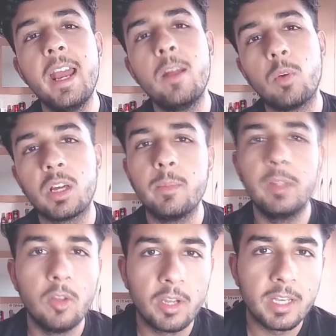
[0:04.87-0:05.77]
we're going to be
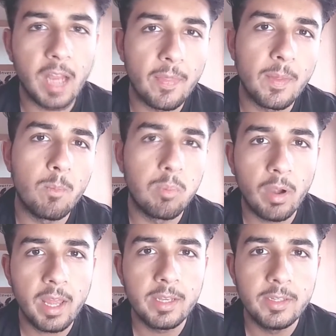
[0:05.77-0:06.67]
looking at the
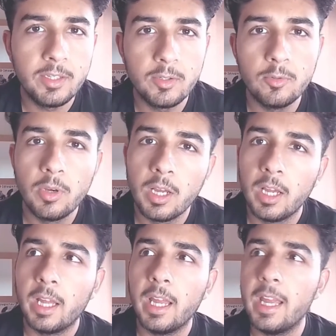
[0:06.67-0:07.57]
brand new,
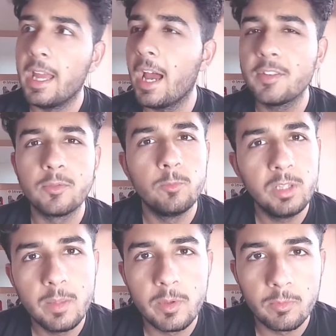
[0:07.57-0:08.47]
it hasn't
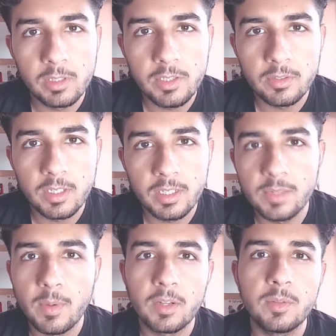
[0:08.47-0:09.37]
really been released yet, it's
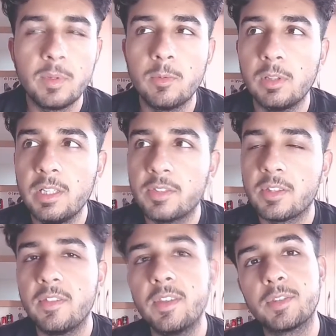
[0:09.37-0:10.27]
about to be released
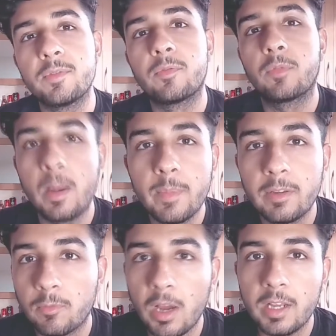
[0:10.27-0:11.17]
this coming
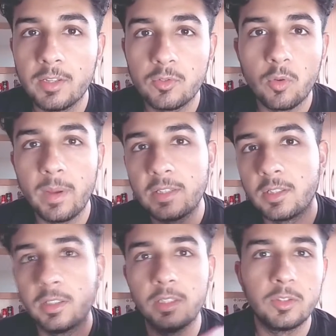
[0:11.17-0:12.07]
Friday, so
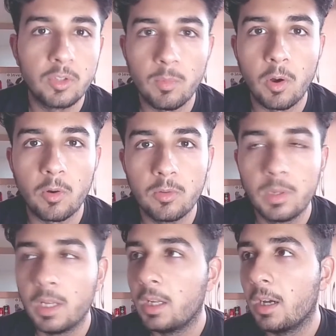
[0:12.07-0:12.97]
basically tomorrow,
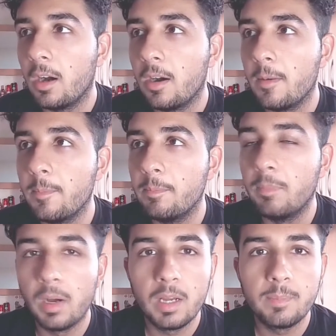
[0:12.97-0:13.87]

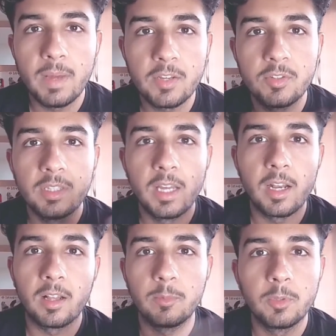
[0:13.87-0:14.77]
but managed to get,
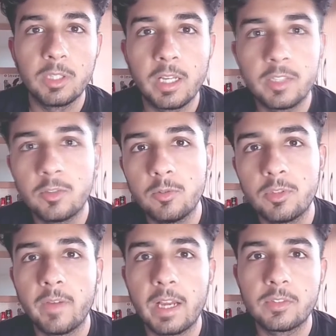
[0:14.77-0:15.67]
alhamdulillah,
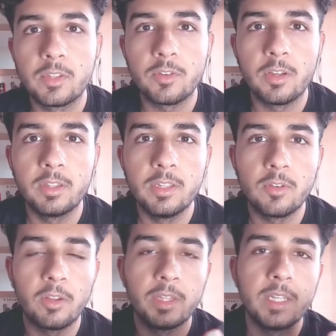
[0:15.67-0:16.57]
exclusive access on these
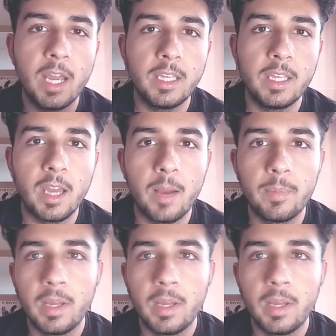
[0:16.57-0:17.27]
on the Nike app.